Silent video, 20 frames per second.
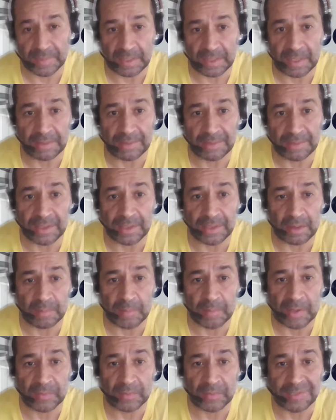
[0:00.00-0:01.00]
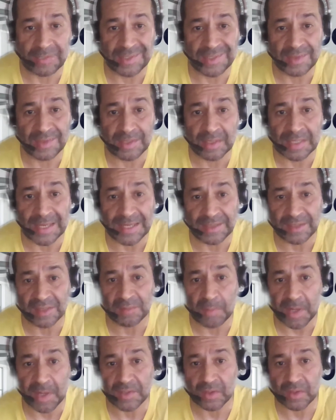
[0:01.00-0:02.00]
take care about this is the latest
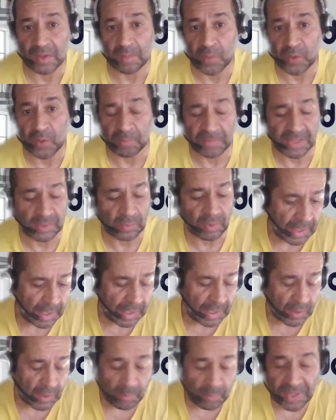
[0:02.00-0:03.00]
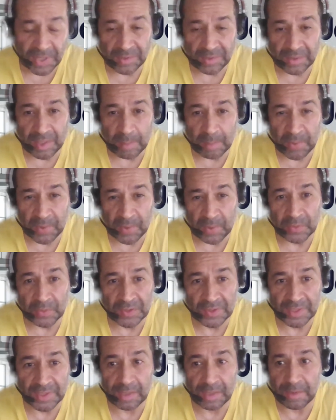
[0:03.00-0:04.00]
version of Vertical Pod
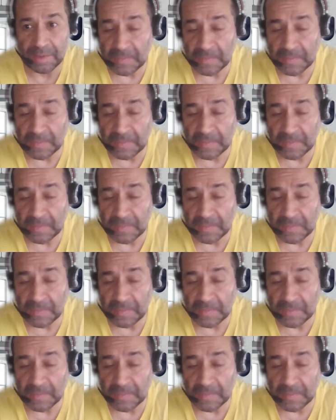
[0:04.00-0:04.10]
Autoscalers.